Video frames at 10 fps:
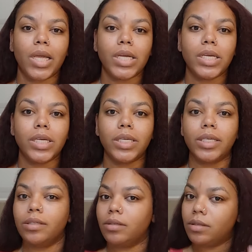
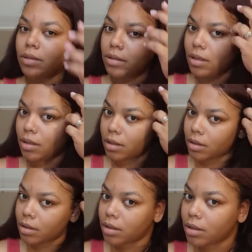And
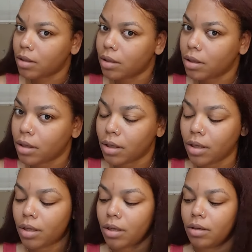
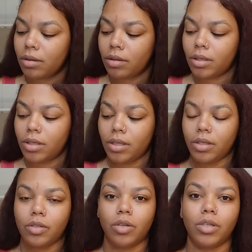yeah,
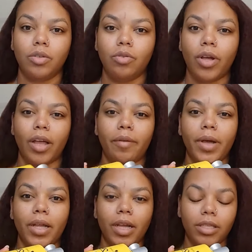so I do have
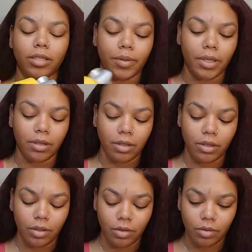my got to be
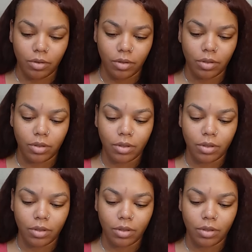glued.